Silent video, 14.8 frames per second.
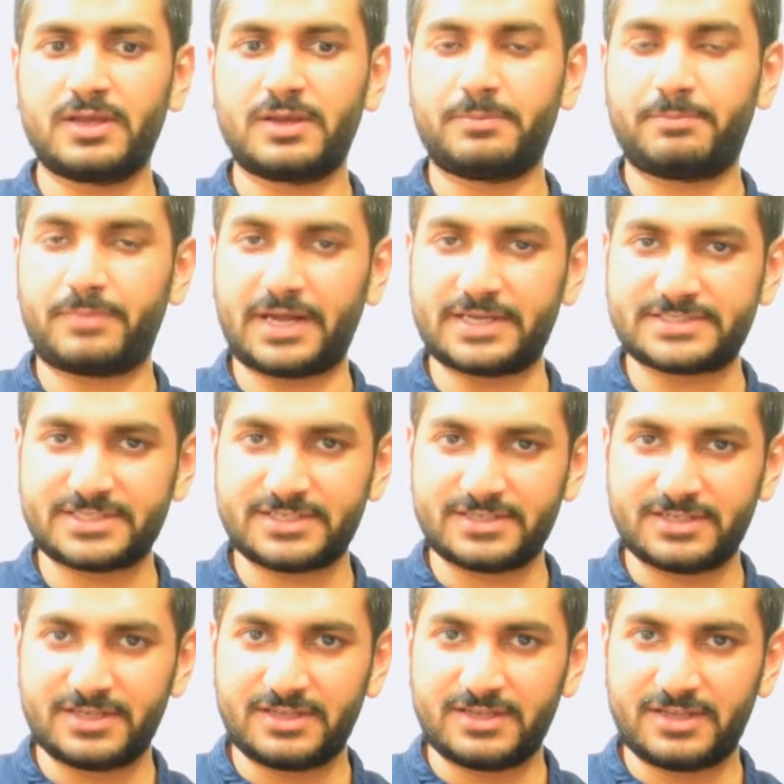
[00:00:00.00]
But
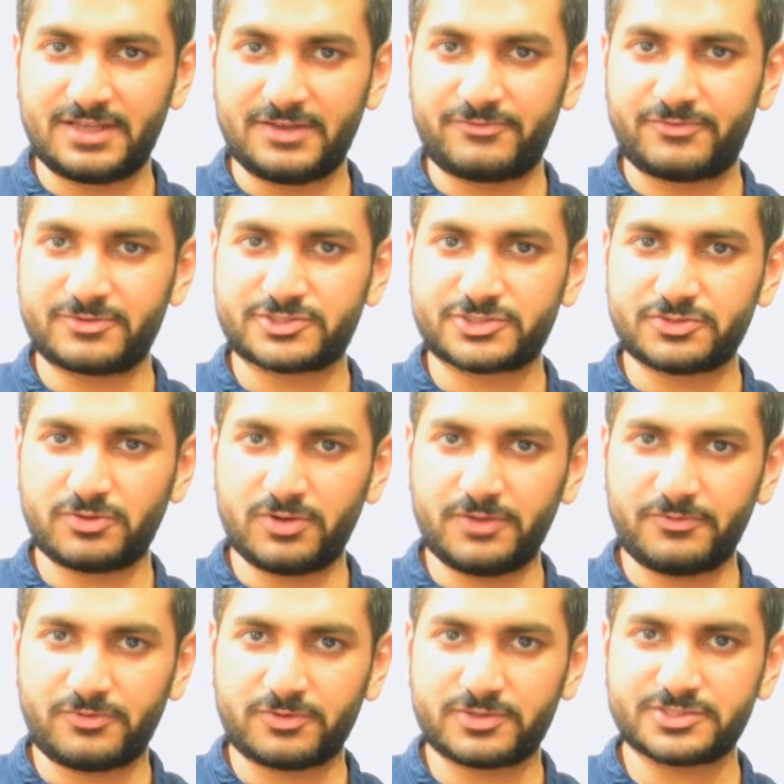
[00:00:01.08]
if you're
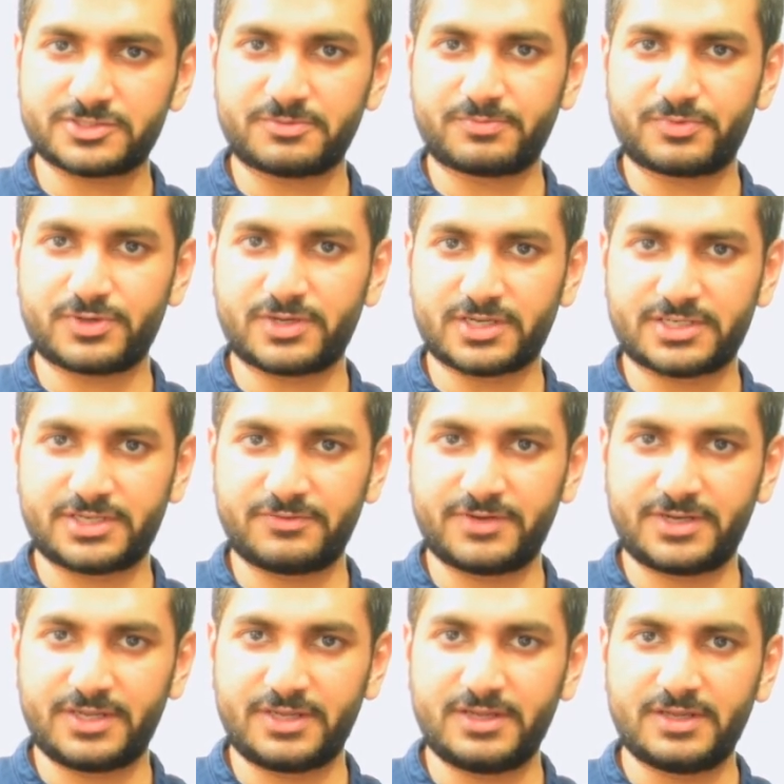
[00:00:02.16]
solely focused on
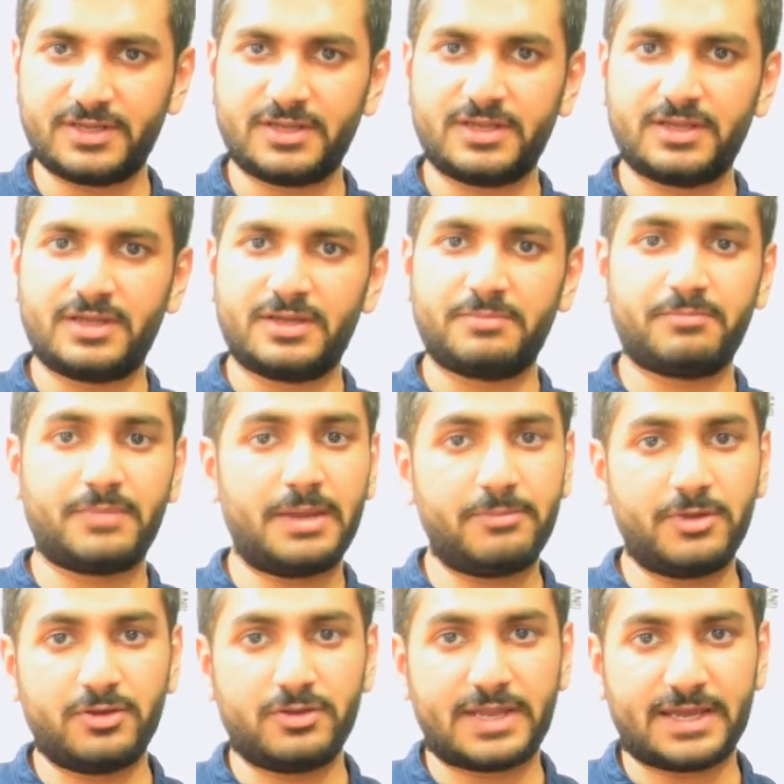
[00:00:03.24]
productivity,
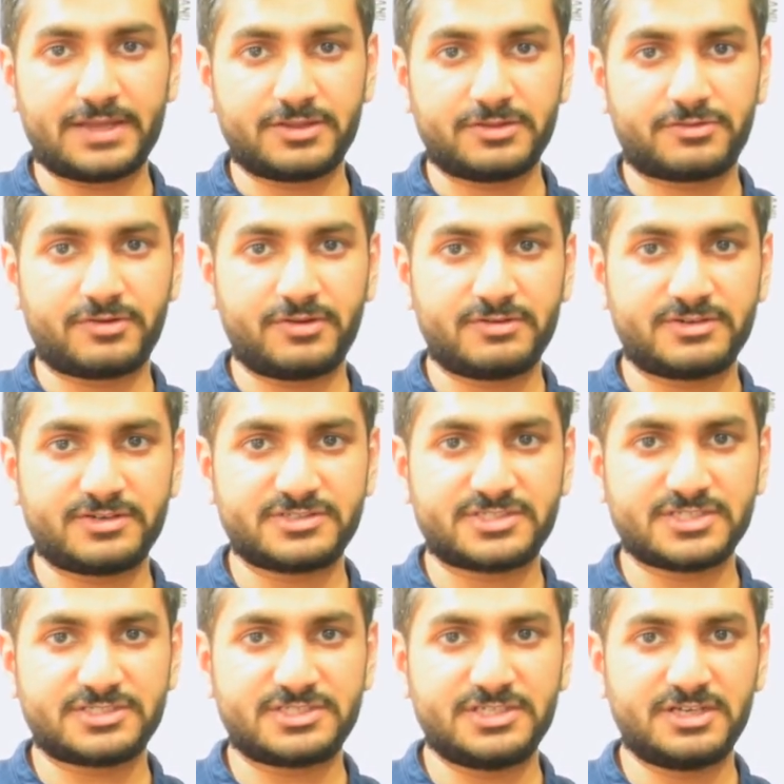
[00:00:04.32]
maybe you like the
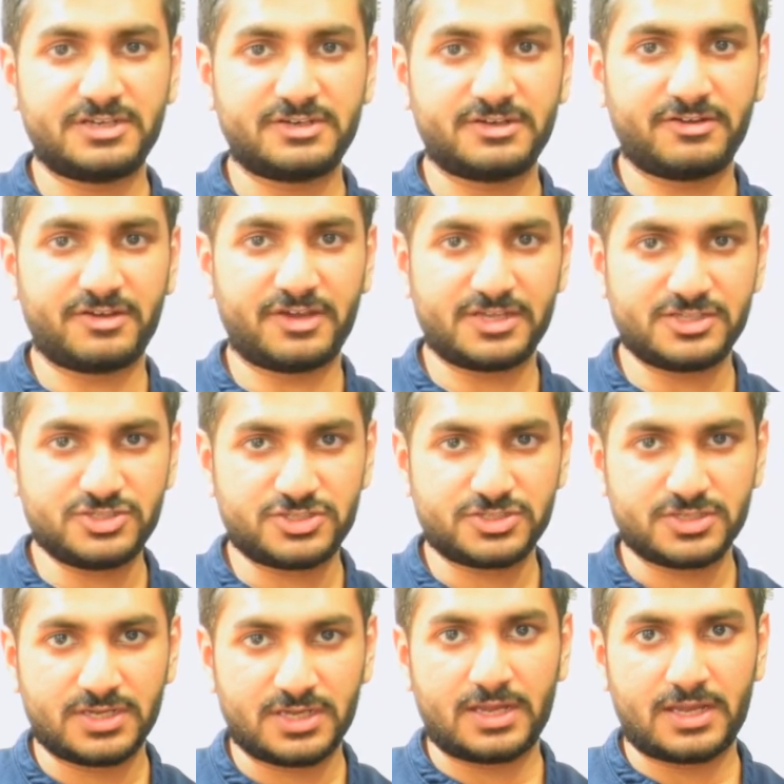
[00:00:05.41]
360-degree
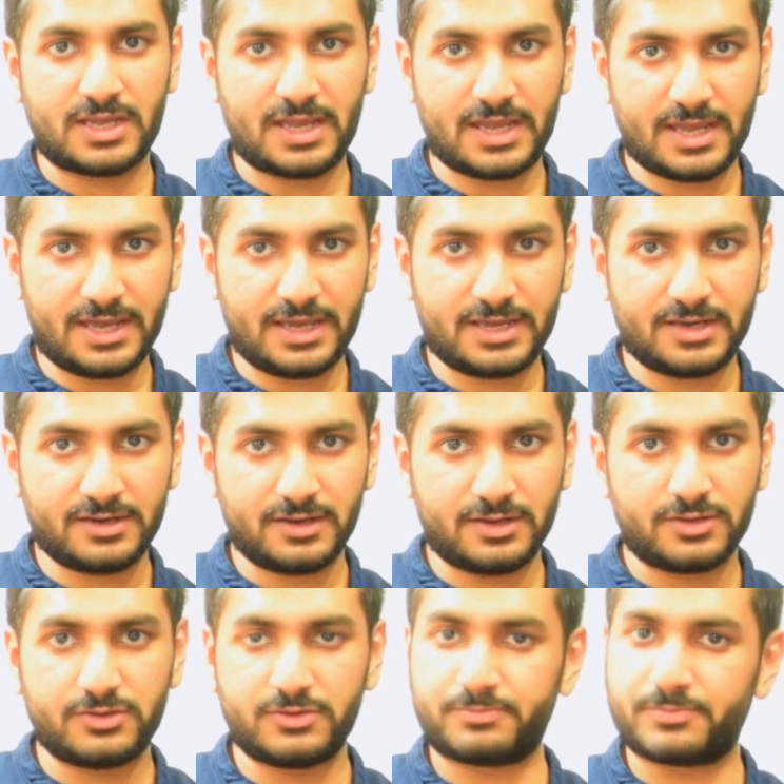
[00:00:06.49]
hinge and
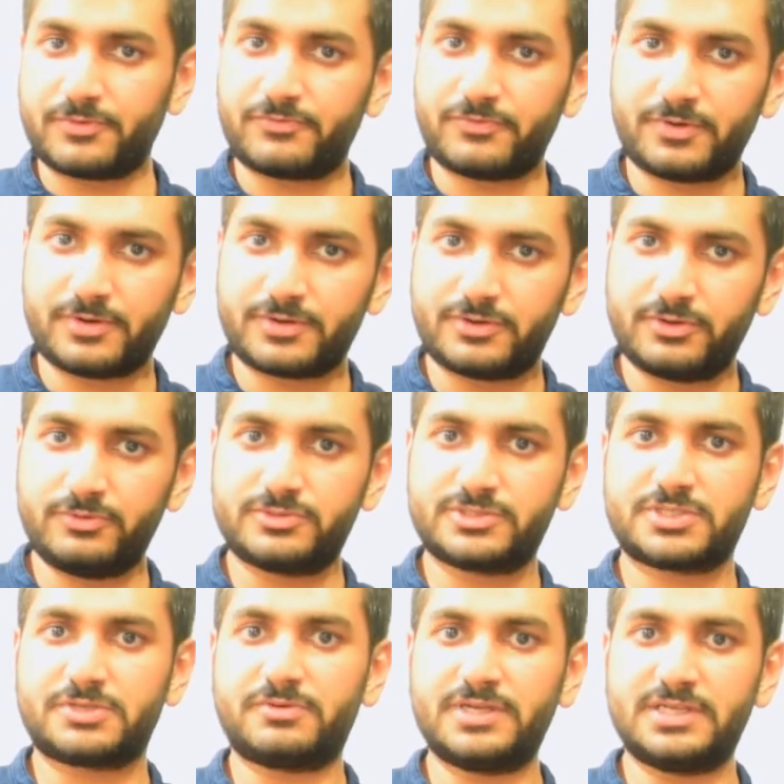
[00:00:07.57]
you prefer 2
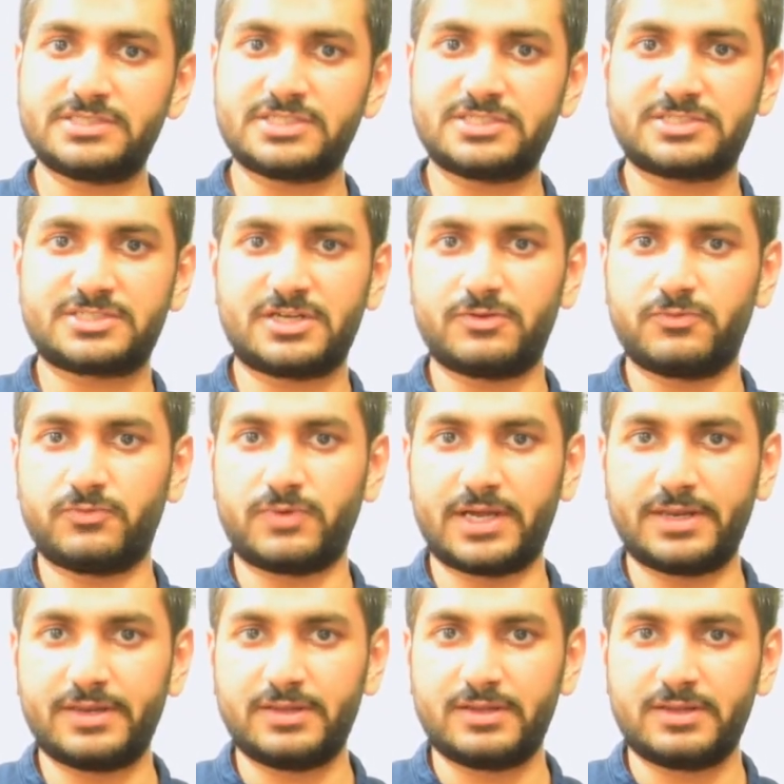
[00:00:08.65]
screens instead of
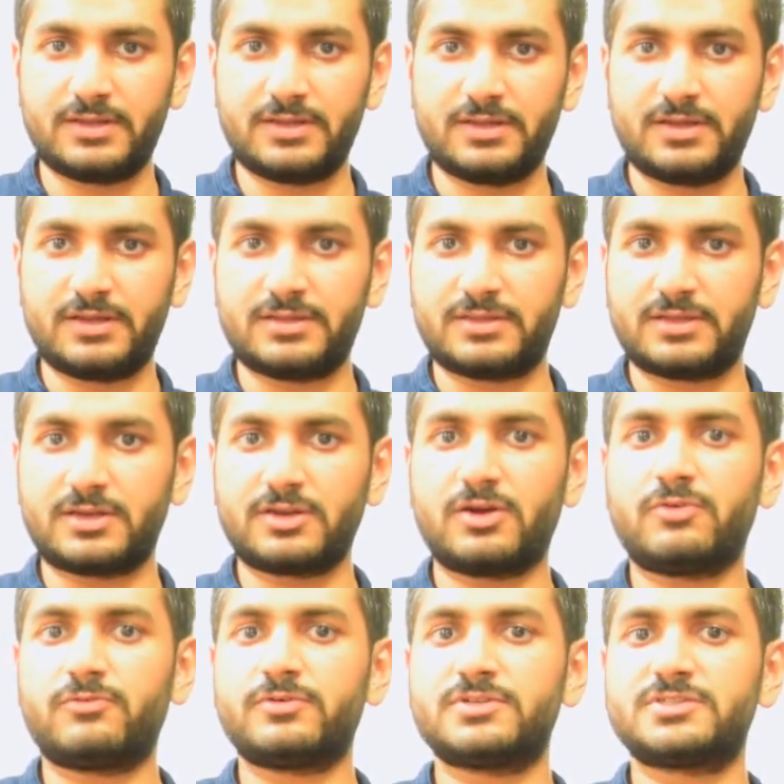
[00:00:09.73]
1, then
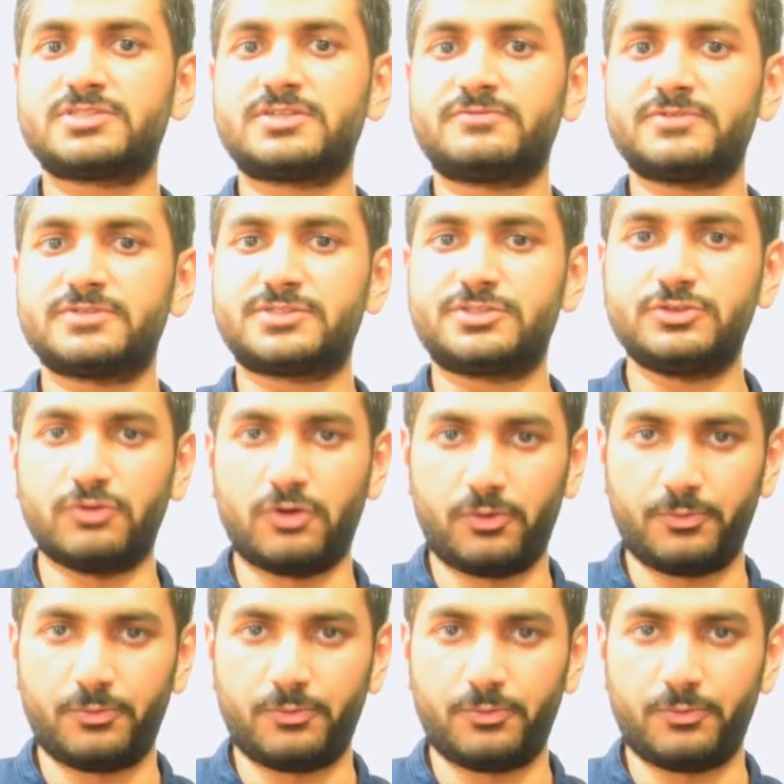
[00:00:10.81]
go for the Surface Duo.